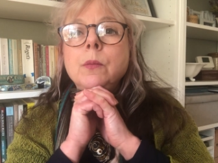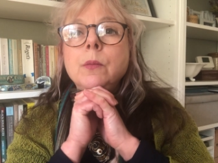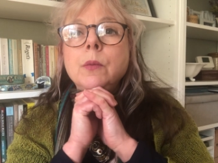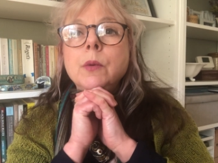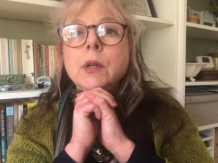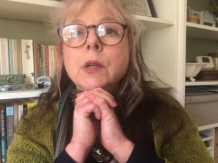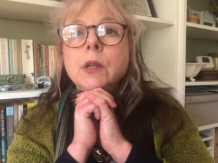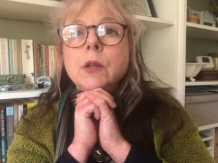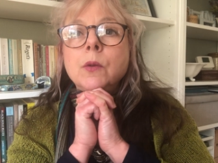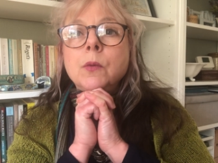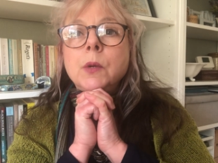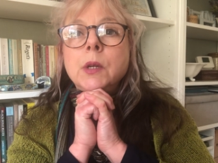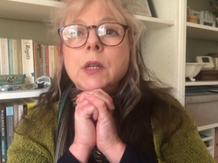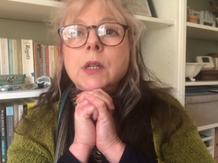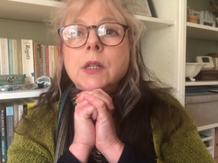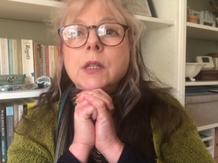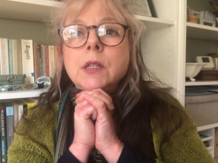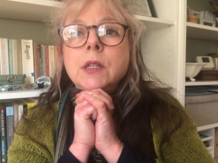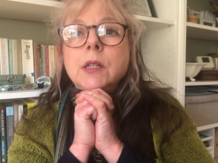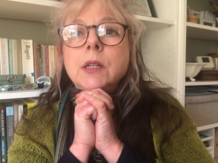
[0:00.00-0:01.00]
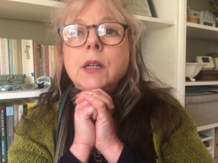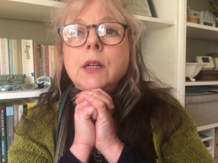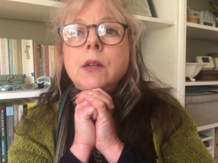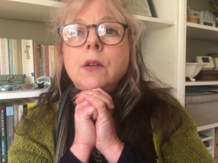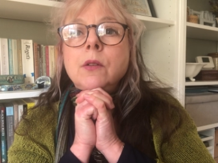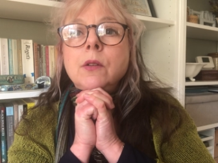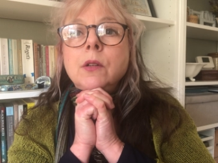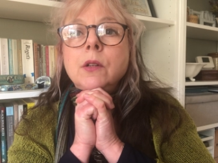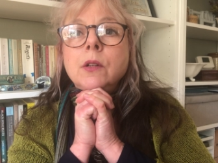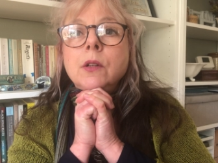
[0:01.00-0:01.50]
Bring your wings
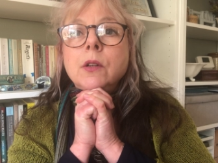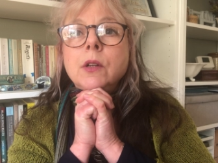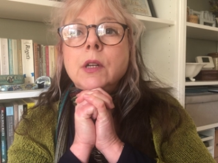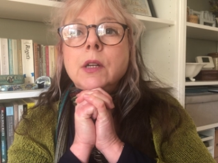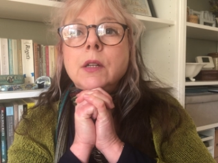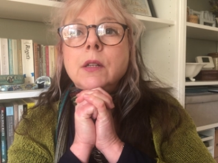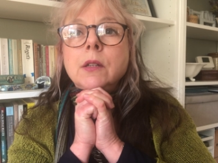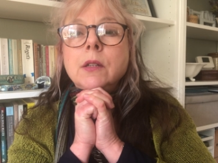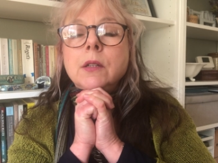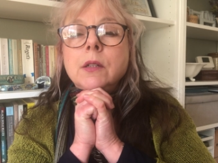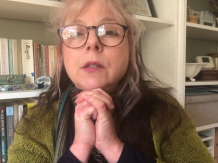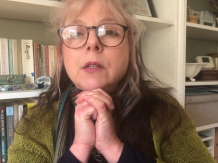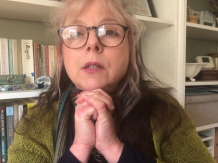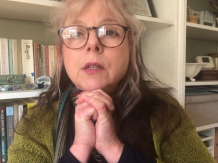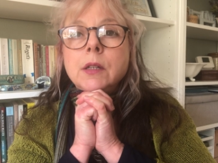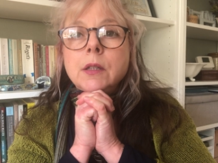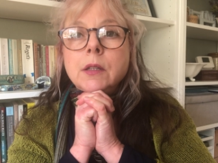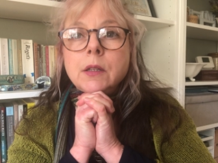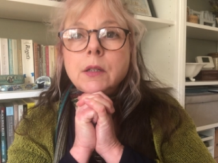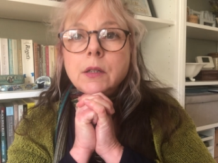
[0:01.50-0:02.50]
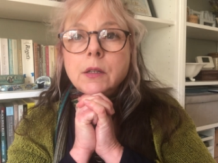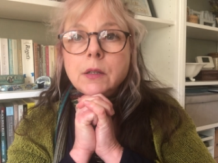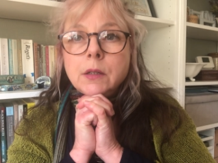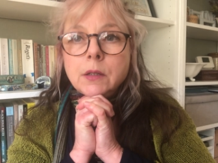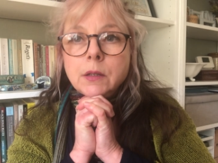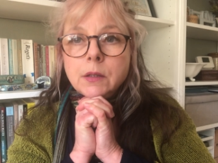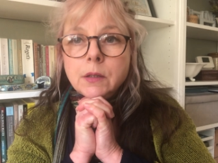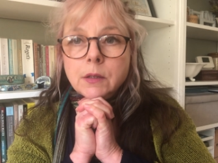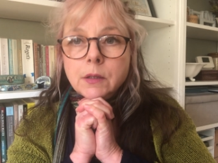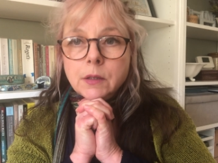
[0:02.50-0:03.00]
down and your hands together
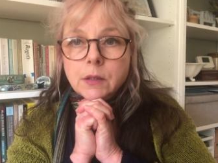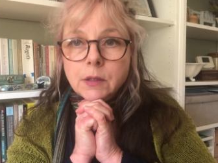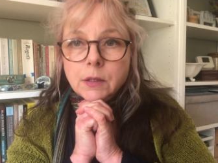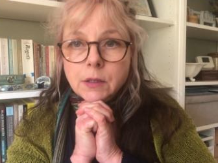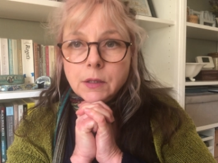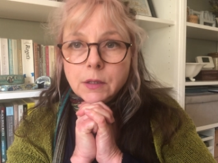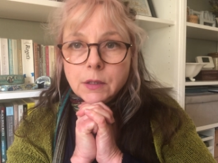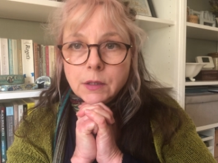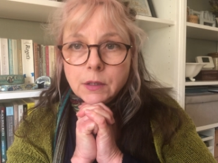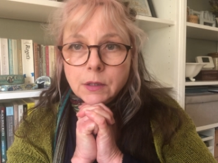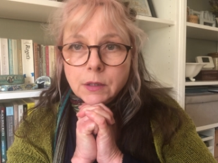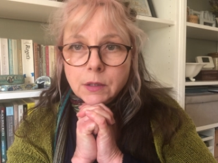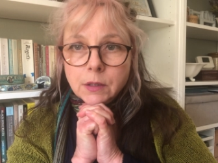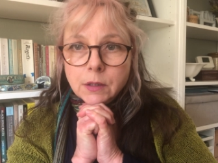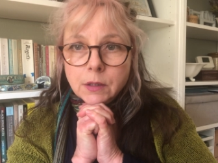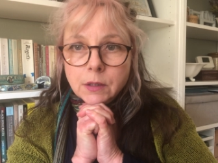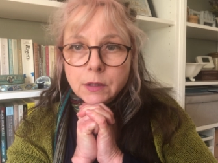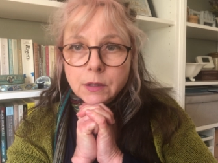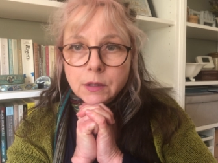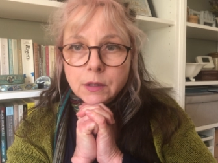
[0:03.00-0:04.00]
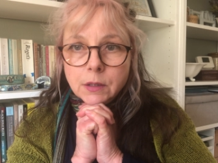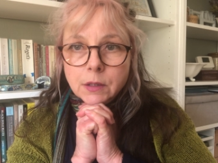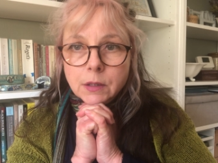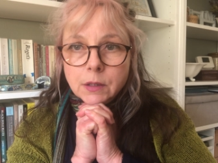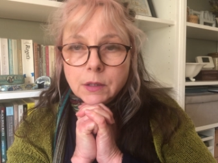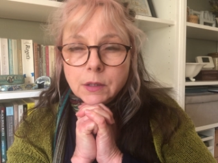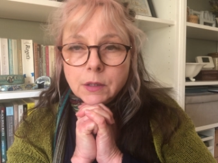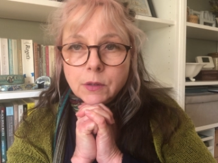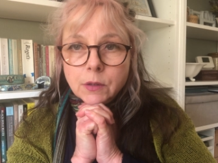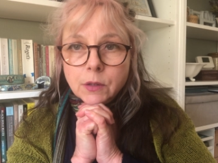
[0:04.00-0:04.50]
and
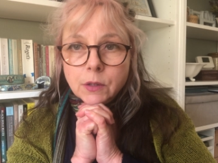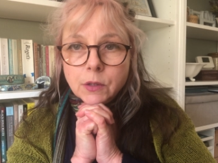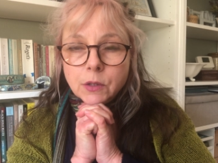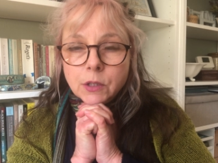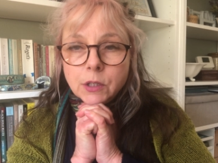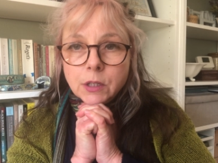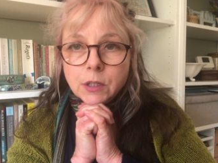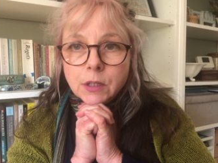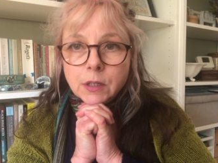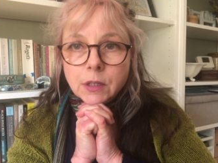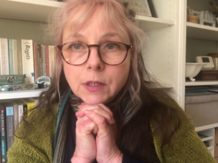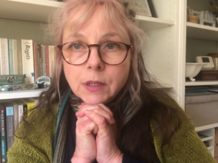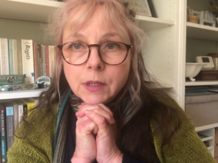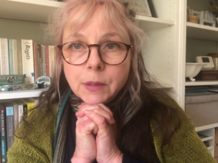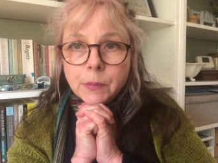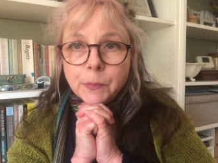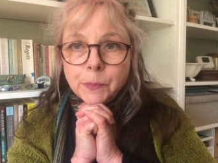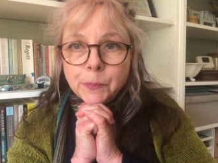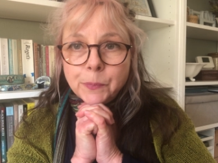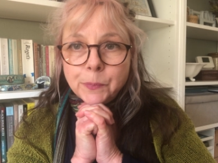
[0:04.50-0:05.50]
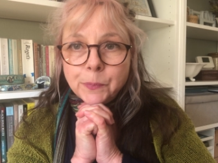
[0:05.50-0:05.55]
then lower your chin again.